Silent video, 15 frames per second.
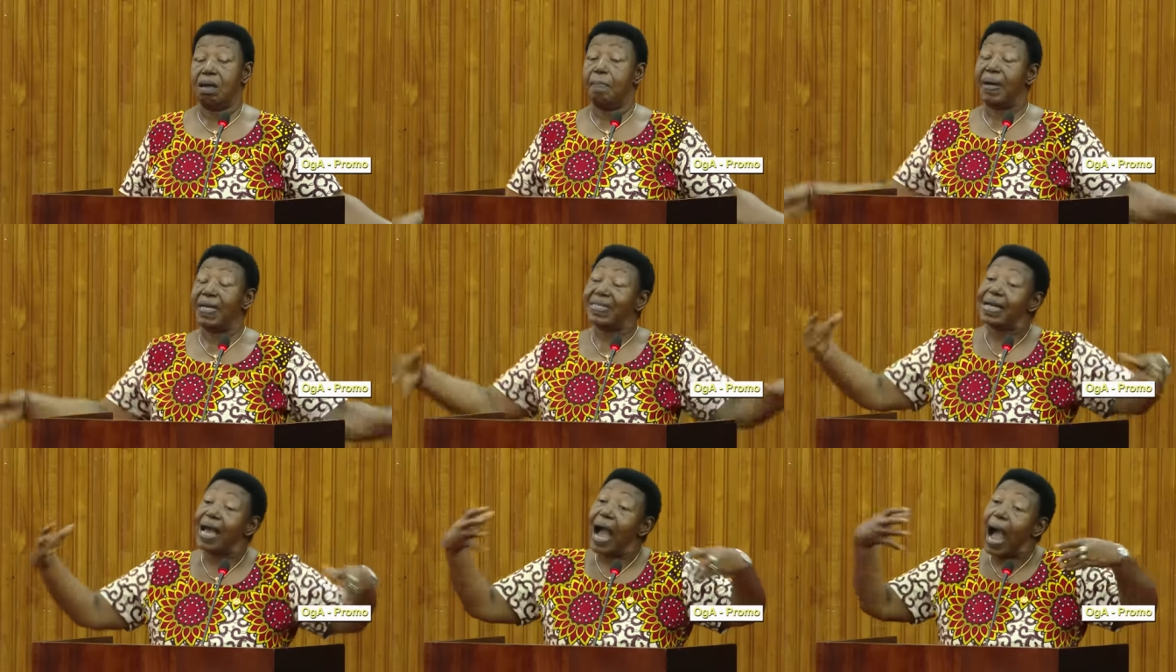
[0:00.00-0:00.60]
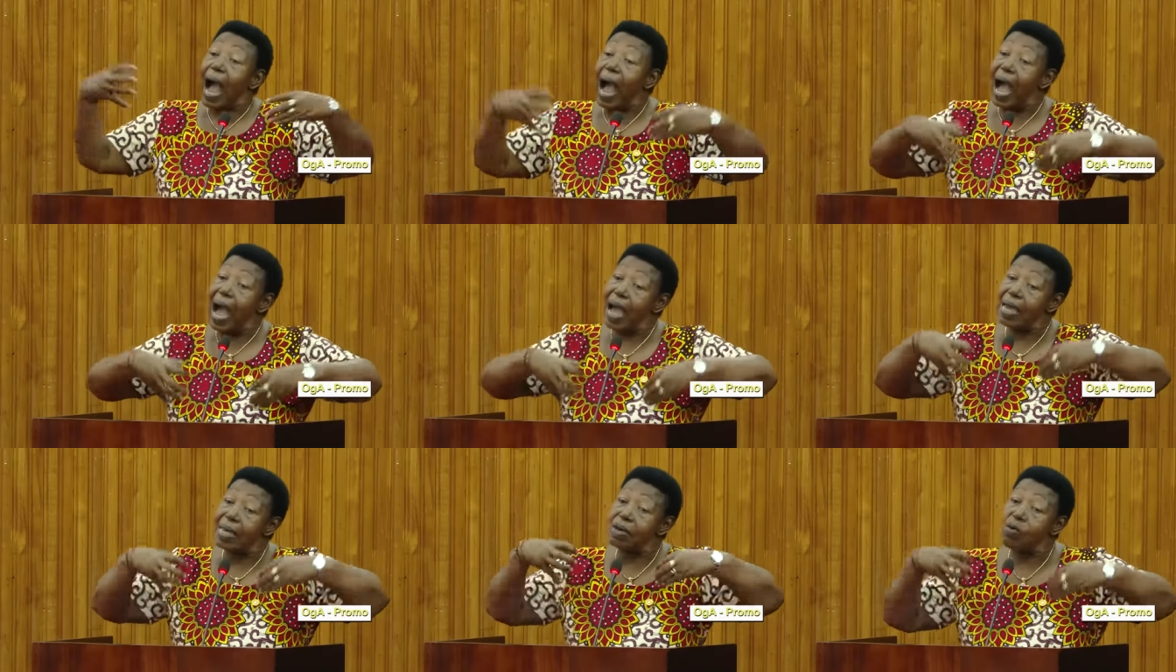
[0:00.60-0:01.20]
But
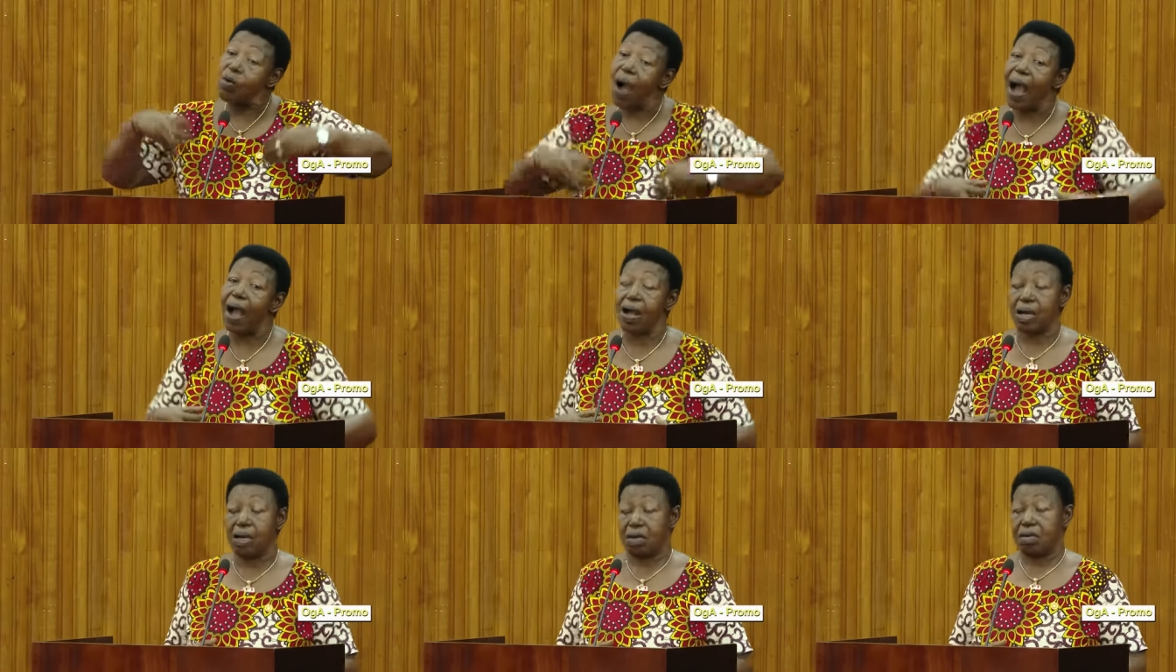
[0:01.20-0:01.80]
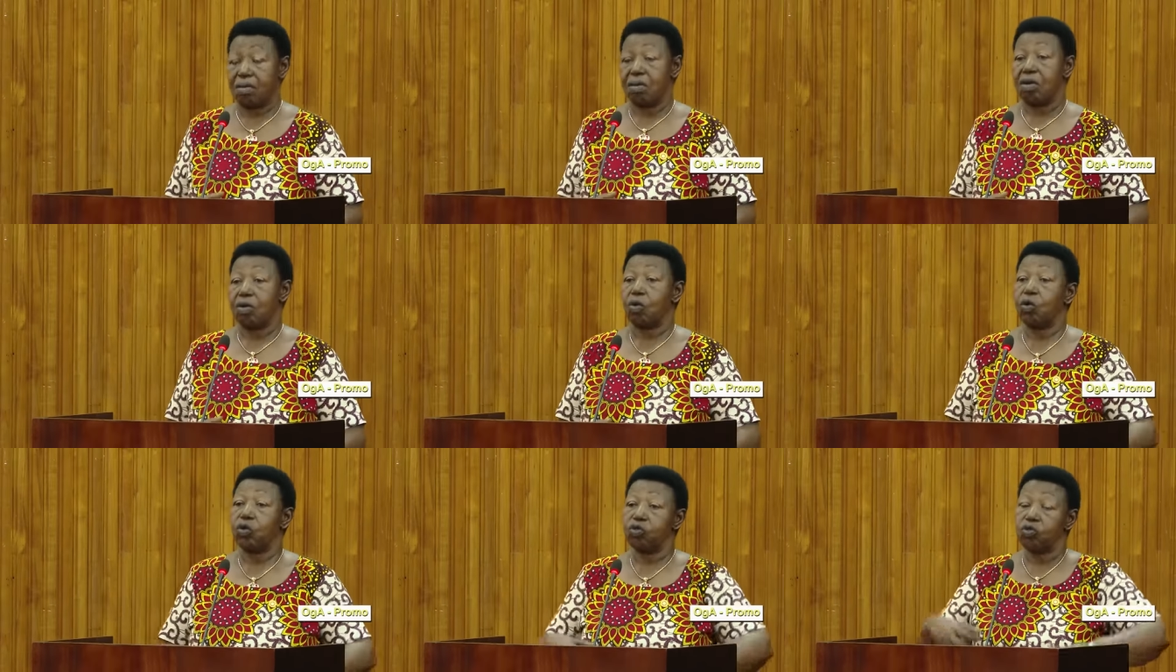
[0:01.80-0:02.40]
I work,
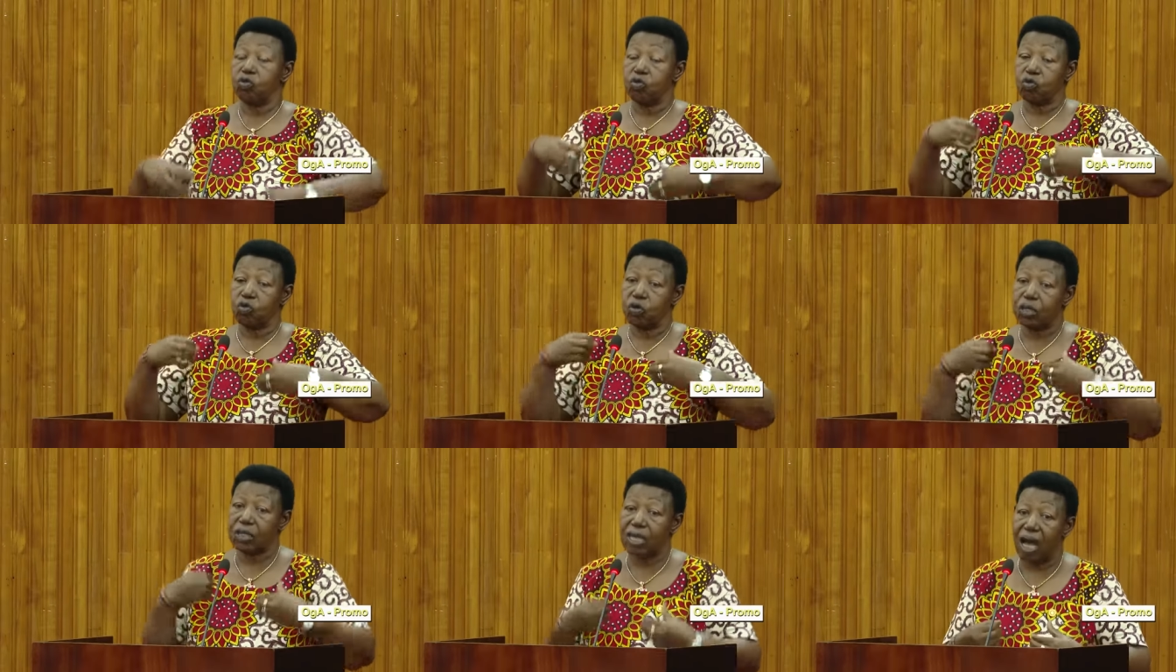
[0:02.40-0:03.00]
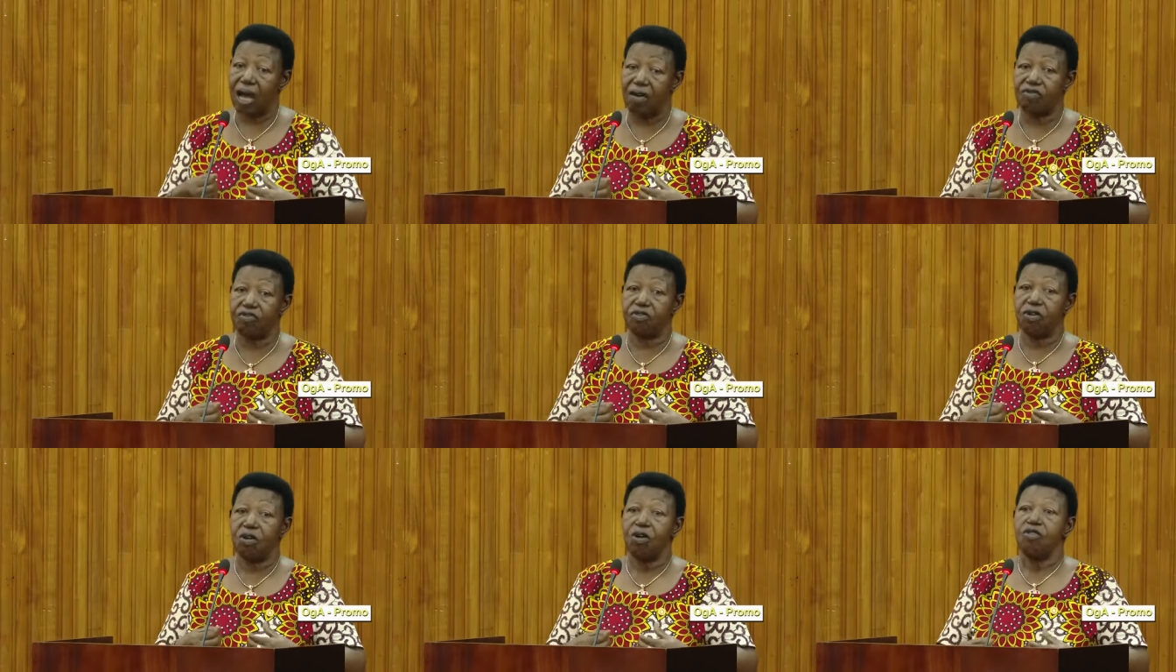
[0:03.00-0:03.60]
continue to serve
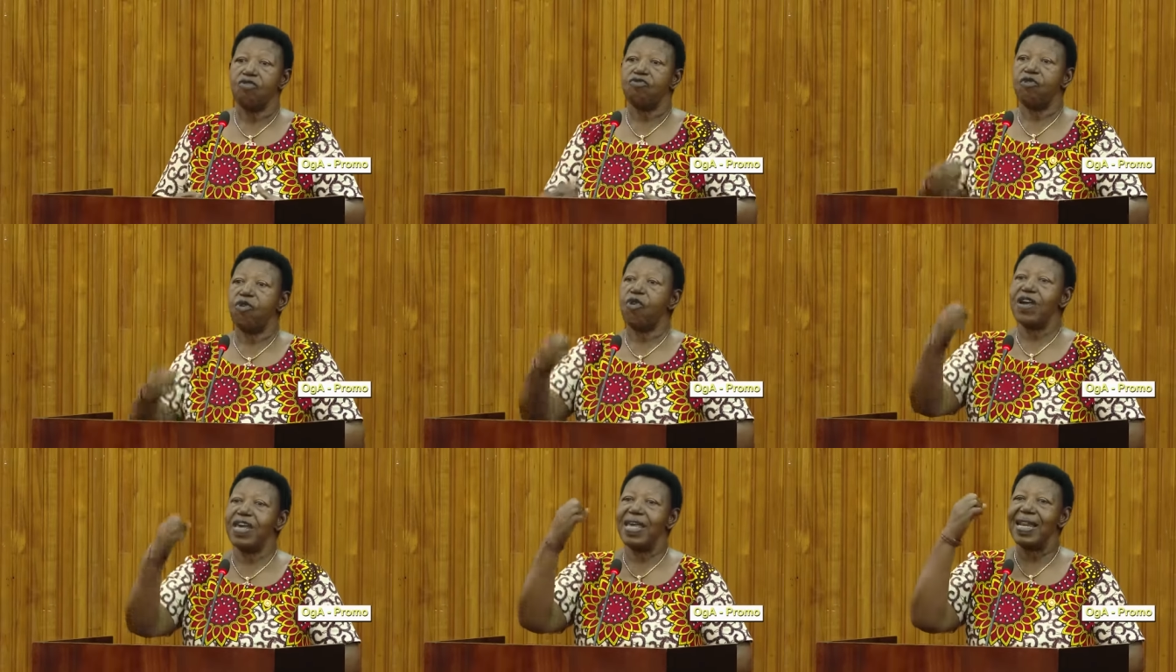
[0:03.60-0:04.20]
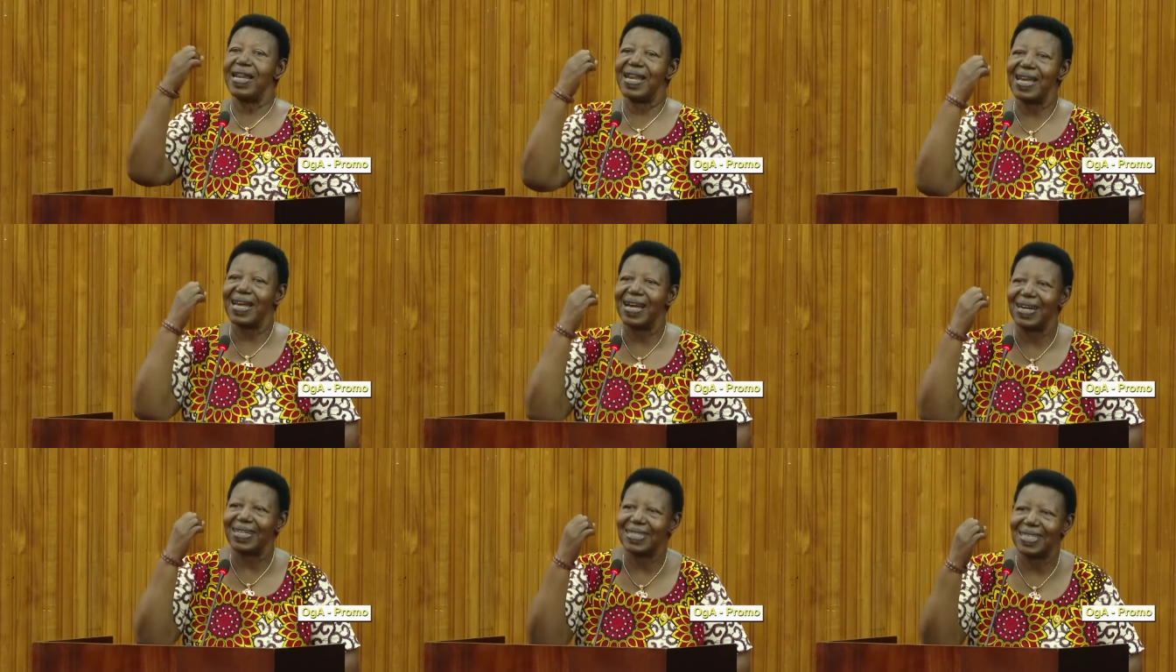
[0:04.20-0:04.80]
for a
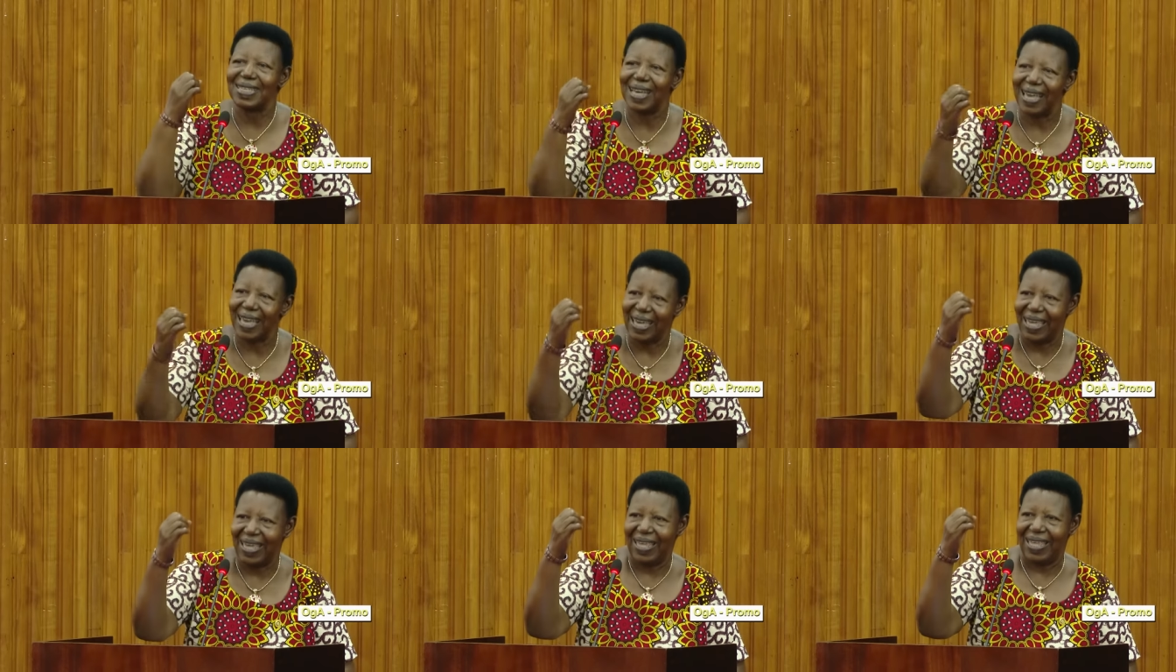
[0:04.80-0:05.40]
legacy.